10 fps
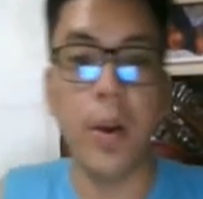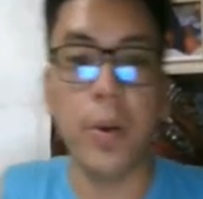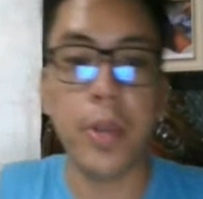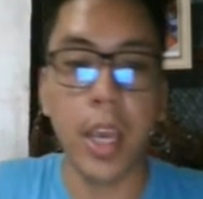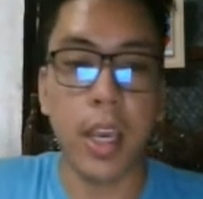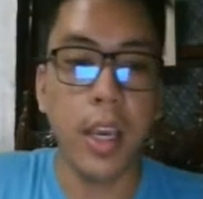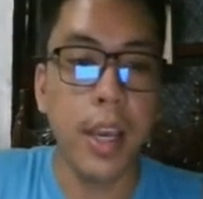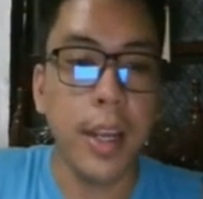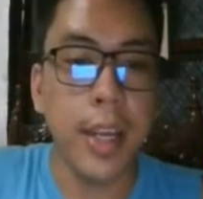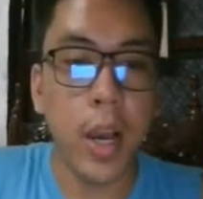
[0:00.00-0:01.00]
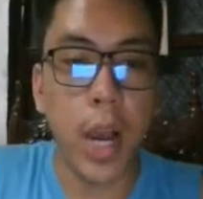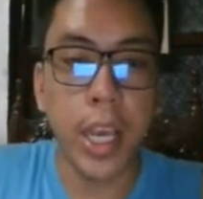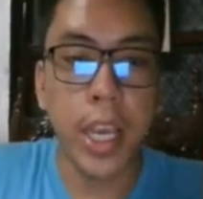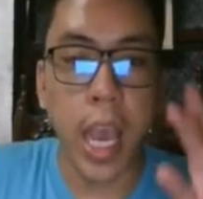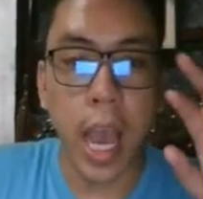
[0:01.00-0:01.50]
Okay, now
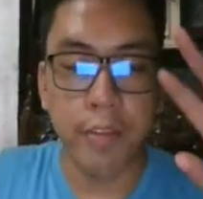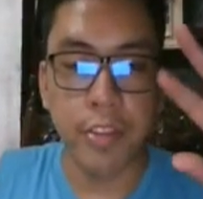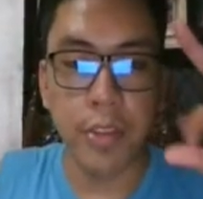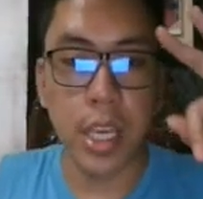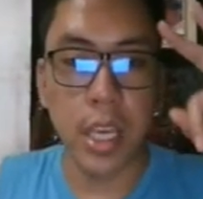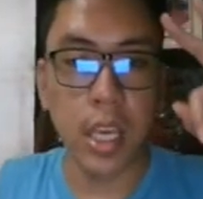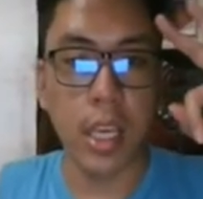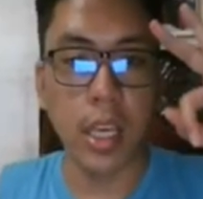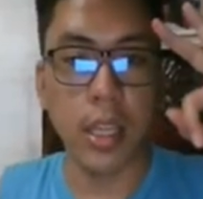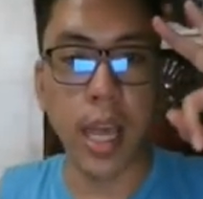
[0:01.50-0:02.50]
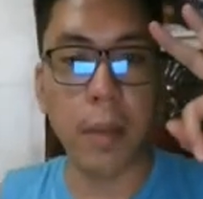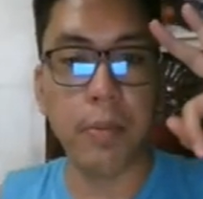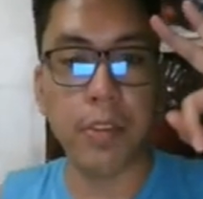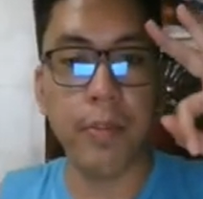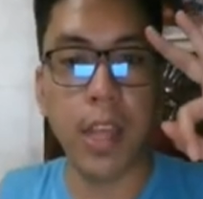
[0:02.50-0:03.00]
I have 3
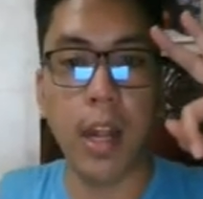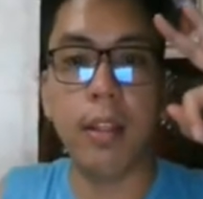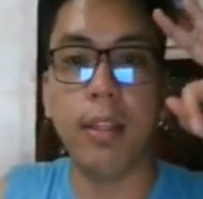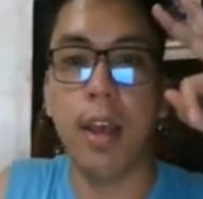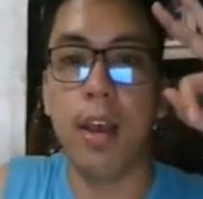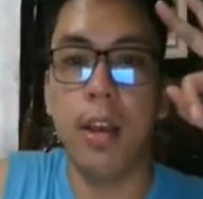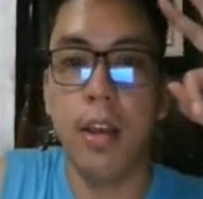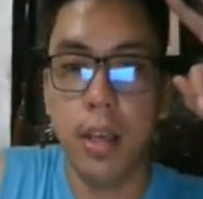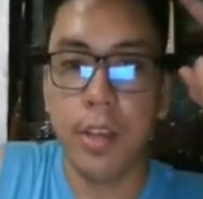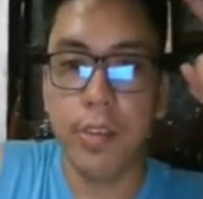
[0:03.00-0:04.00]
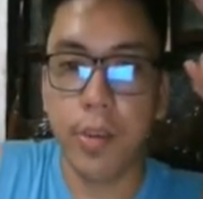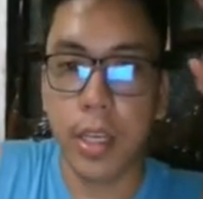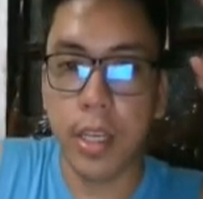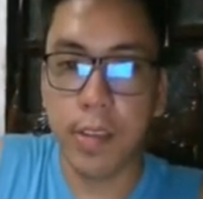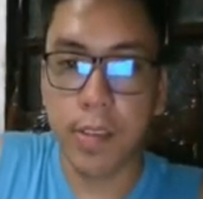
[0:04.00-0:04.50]
types of delta. So
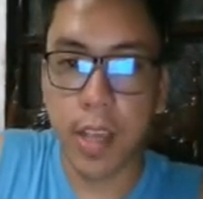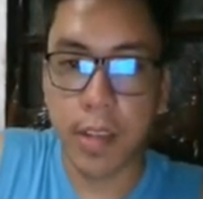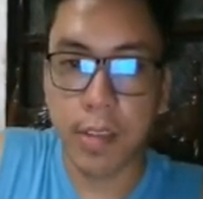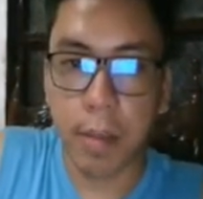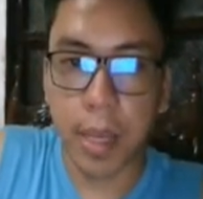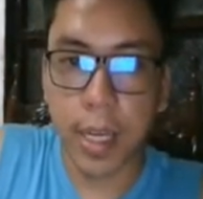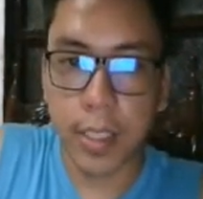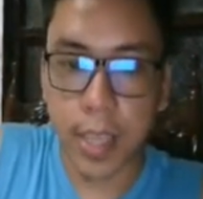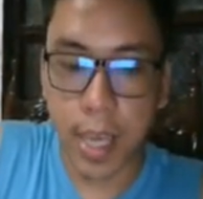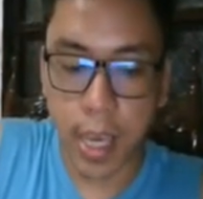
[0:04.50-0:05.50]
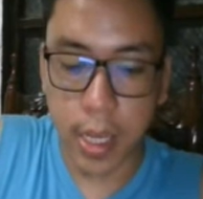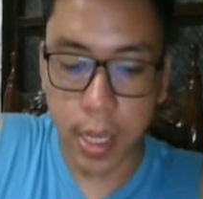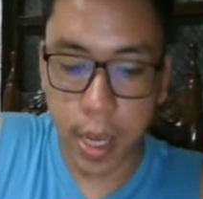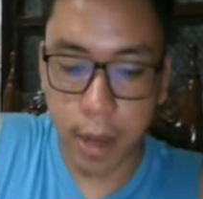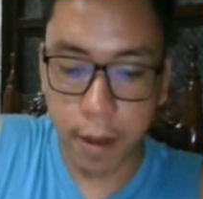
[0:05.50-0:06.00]
in this case, I'm gonna
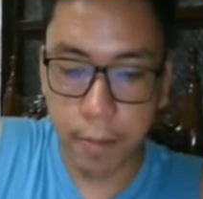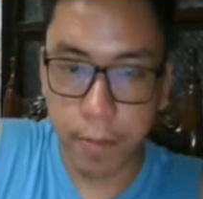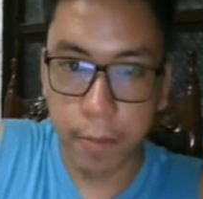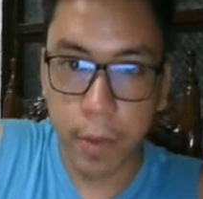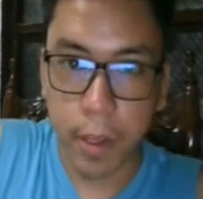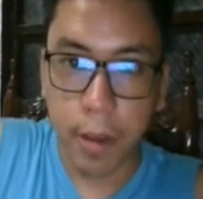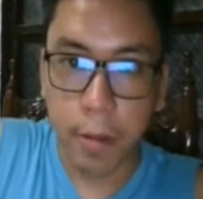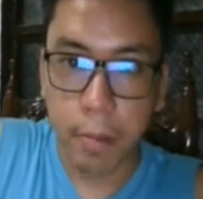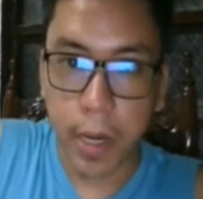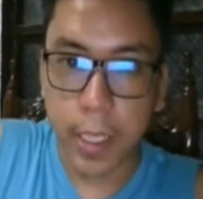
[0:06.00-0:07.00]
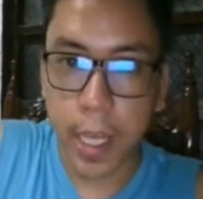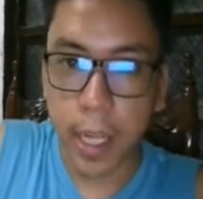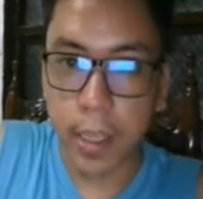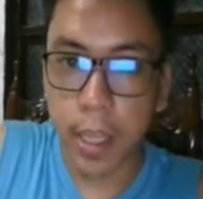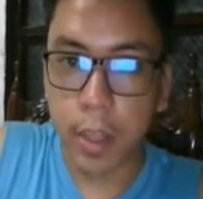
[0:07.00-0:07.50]
take my
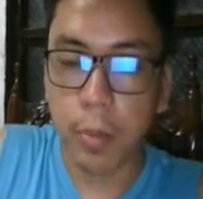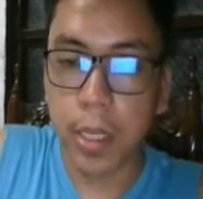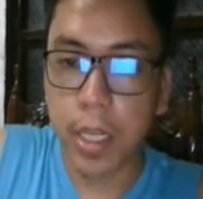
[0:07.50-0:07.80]
delta to be